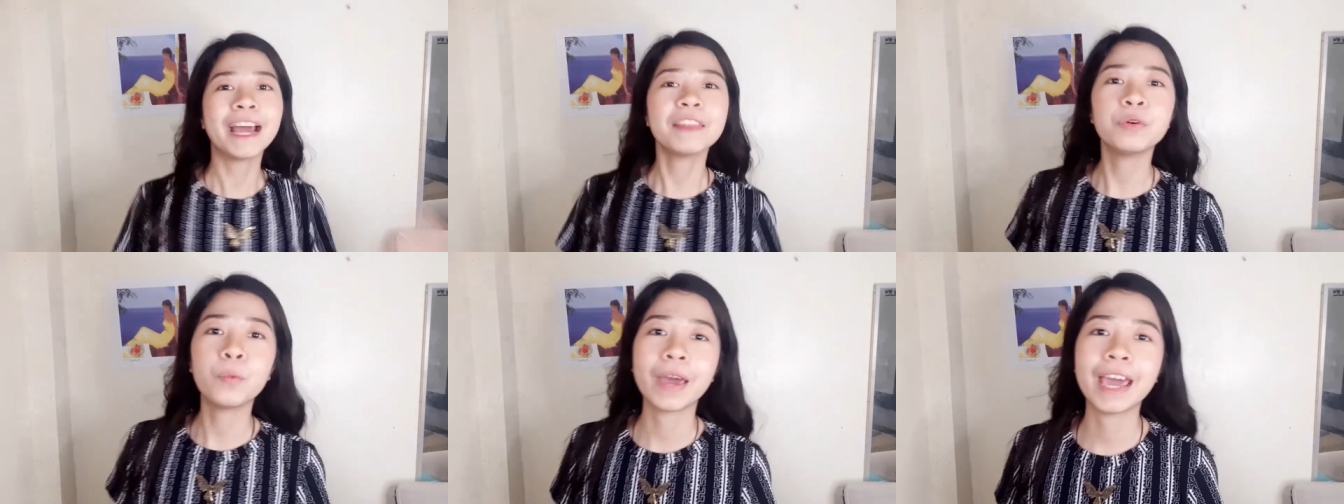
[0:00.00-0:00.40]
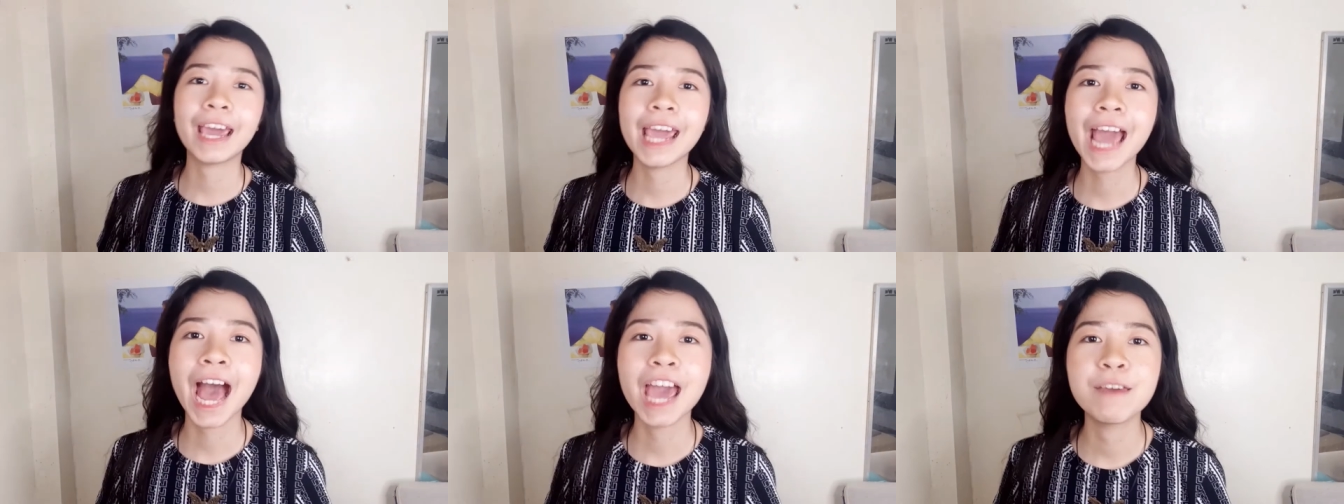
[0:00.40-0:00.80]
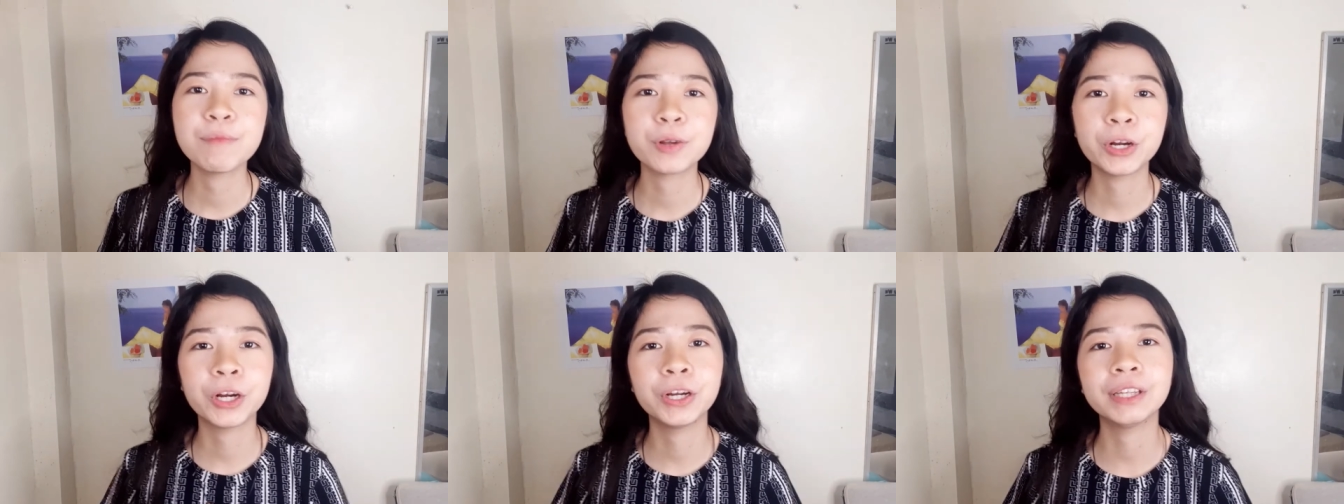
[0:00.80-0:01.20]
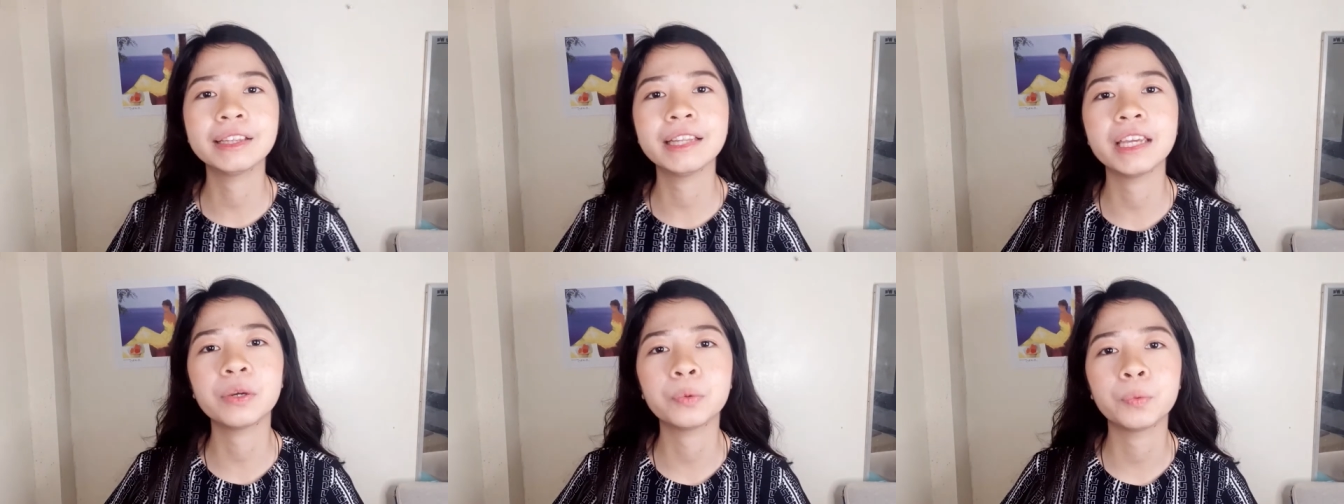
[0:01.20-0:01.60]
the way, I am
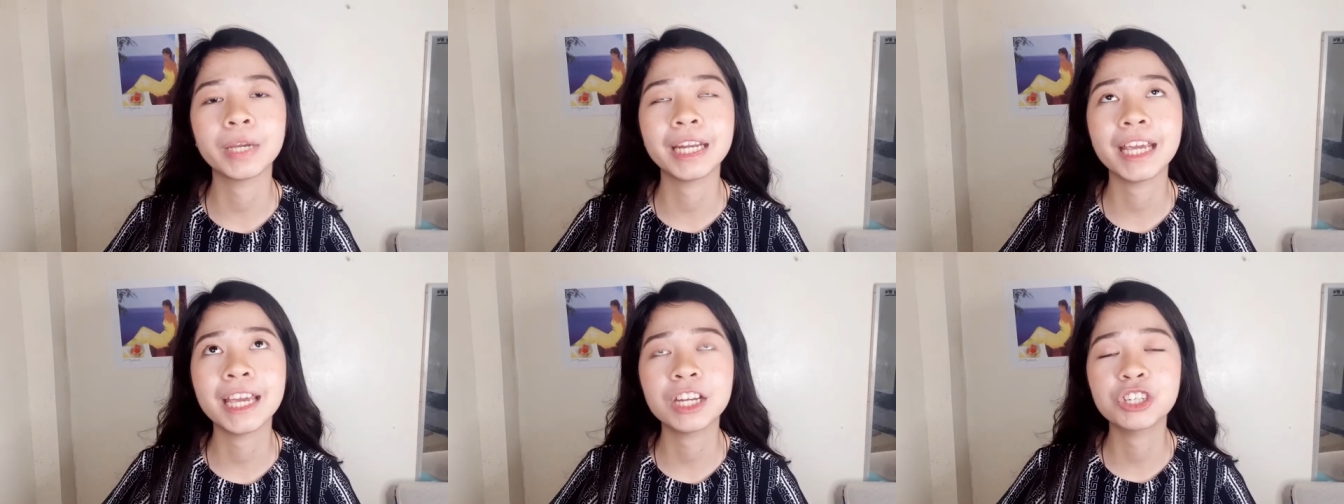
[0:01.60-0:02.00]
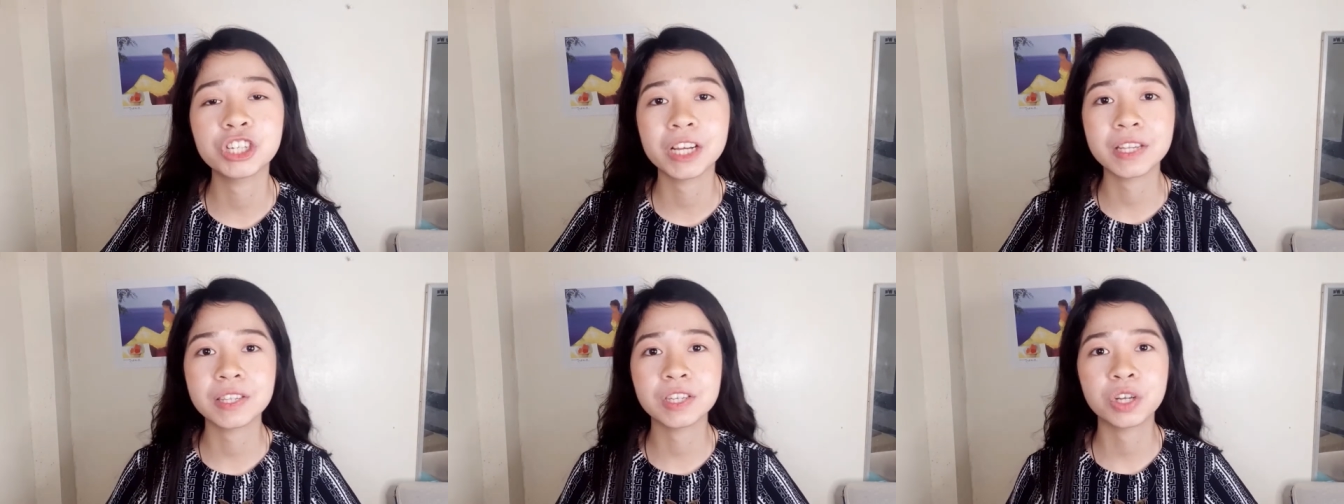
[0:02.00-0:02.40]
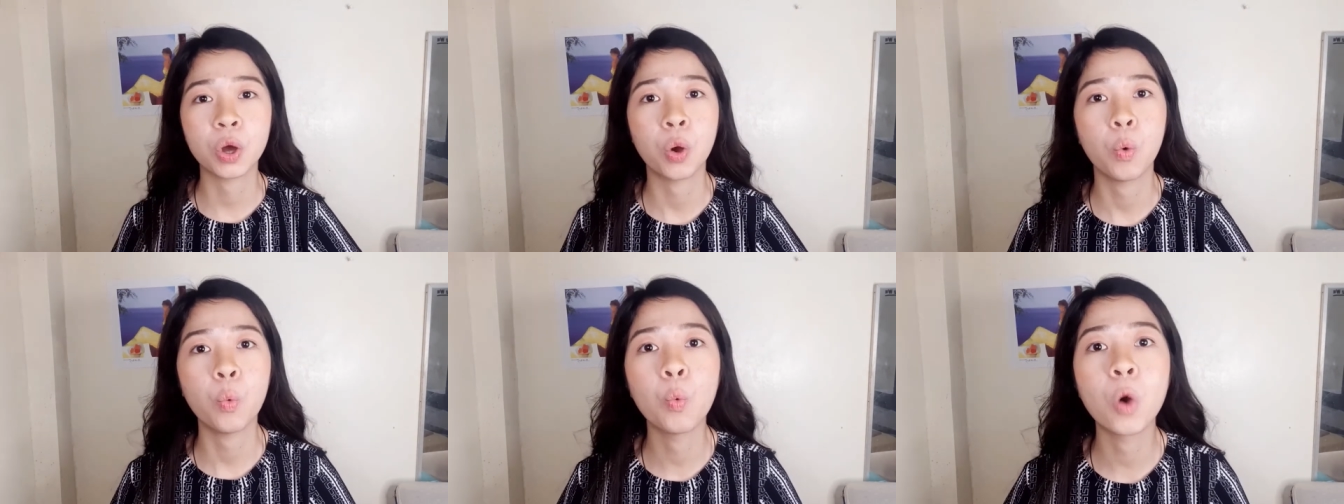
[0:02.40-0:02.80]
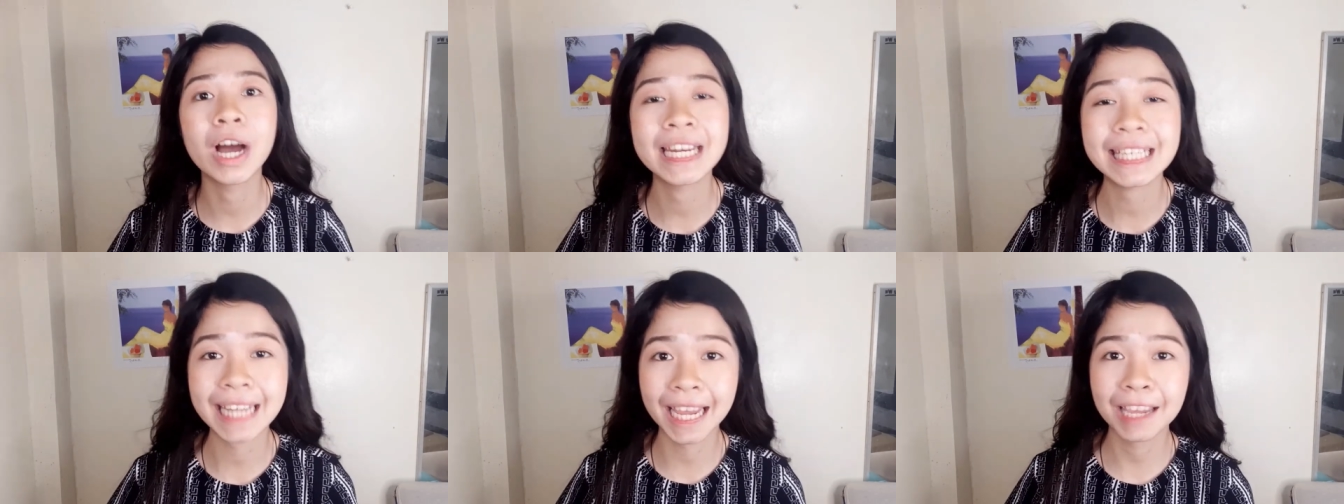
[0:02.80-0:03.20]
currently reading Just
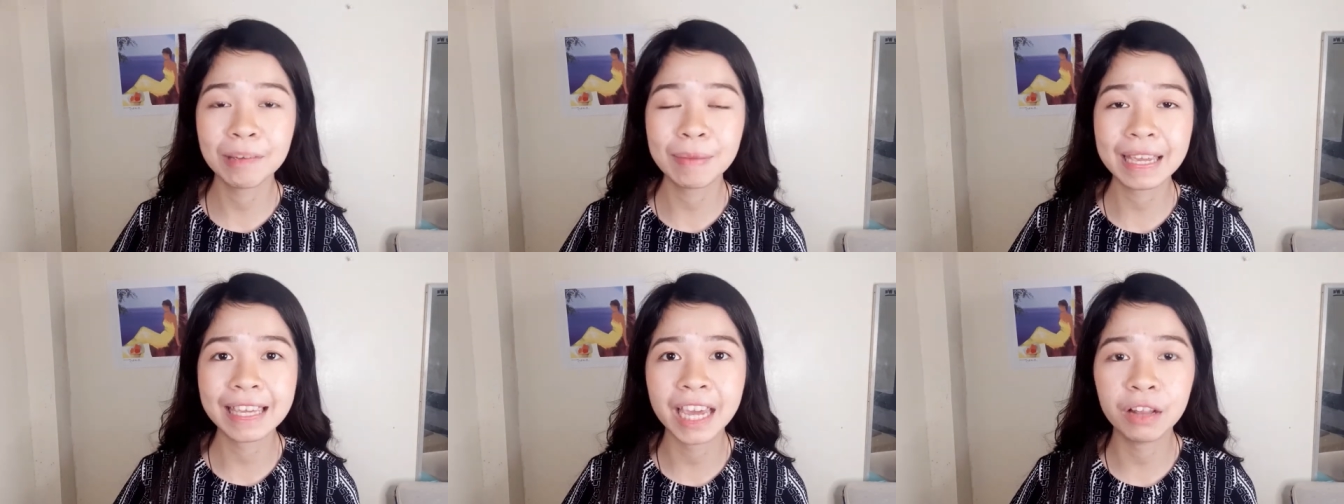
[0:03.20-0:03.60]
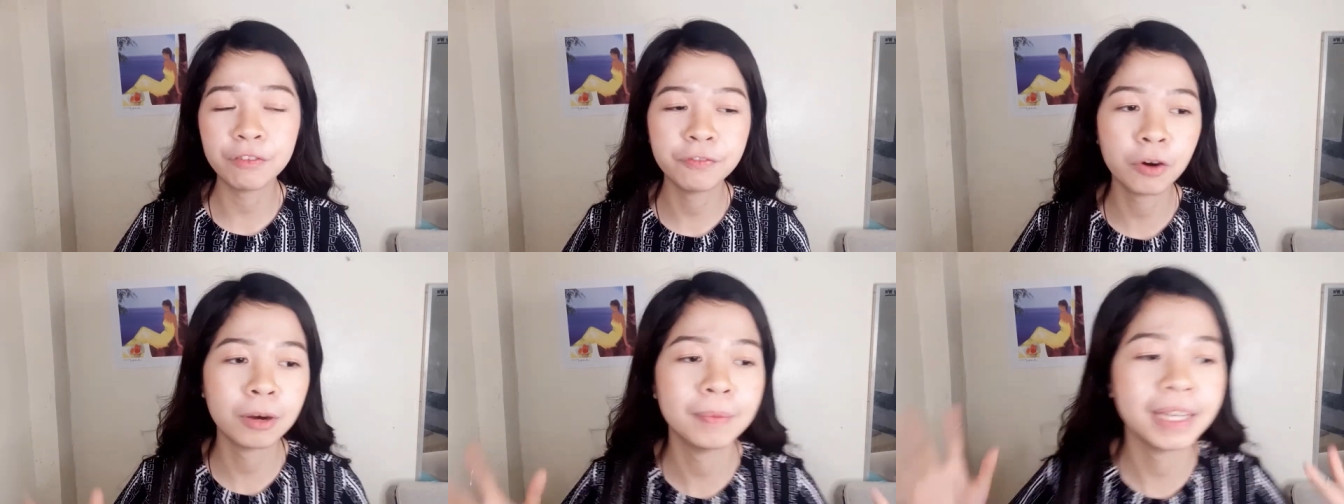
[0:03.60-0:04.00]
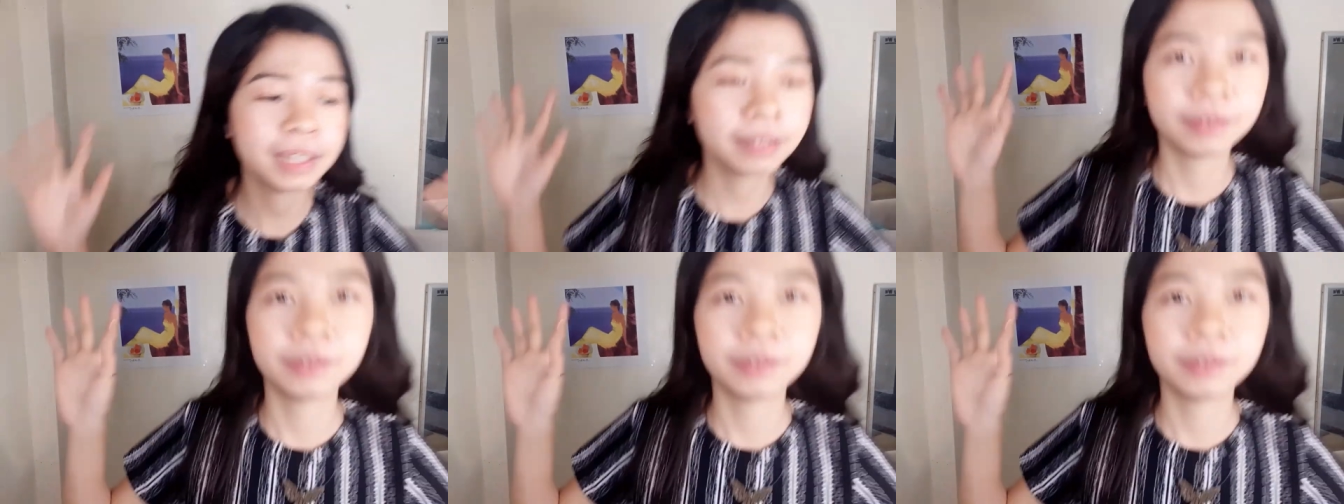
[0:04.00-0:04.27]
One Day by Gail Foreman.